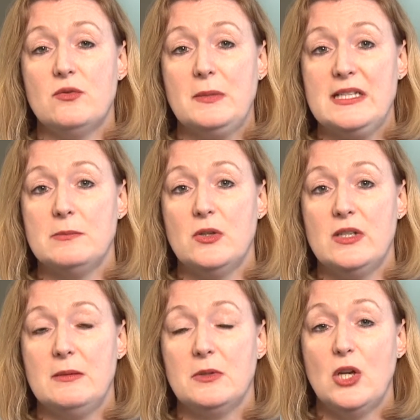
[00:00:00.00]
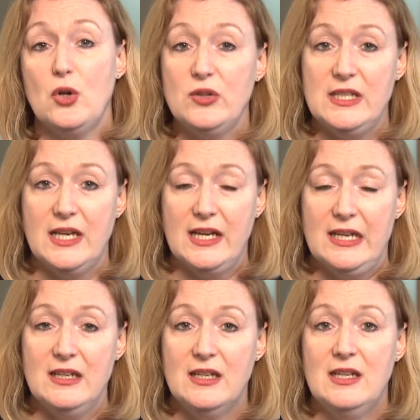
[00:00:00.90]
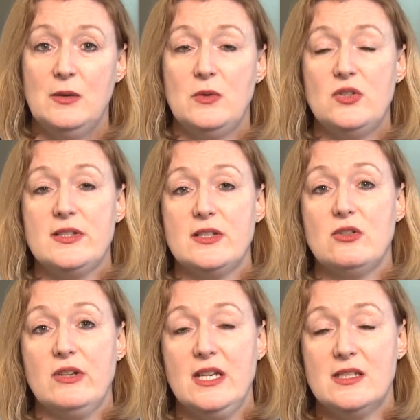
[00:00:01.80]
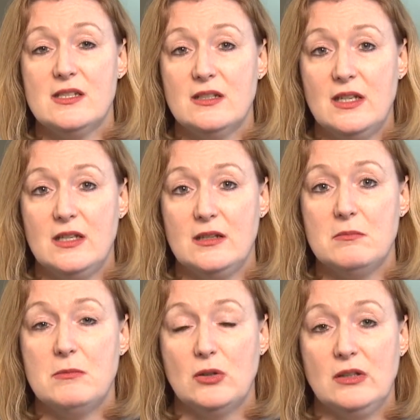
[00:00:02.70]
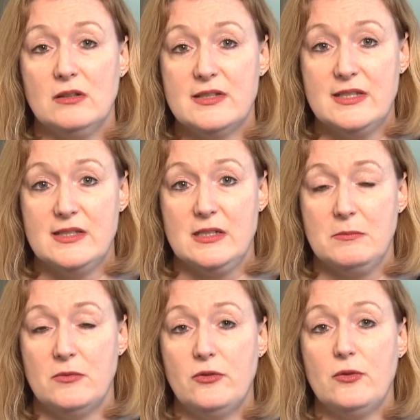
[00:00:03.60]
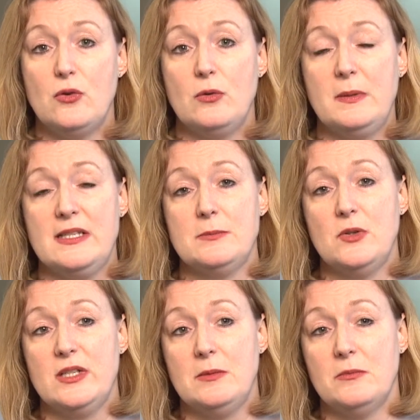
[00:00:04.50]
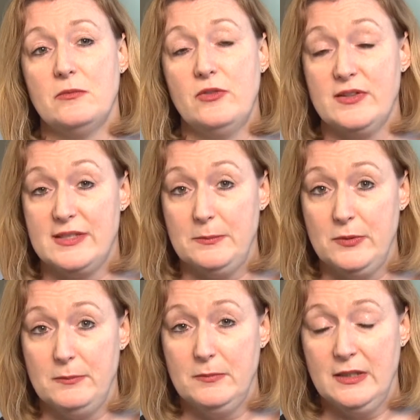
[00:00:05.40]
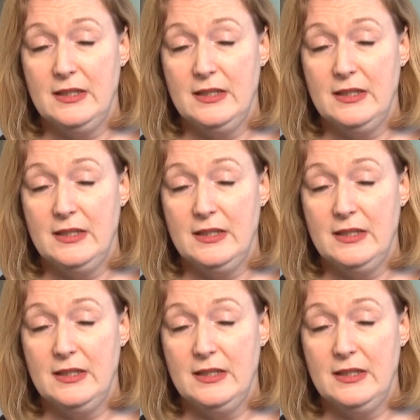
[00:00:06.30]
of Plasmodium coatnei, which is a great model system for Plasmodium falciparum,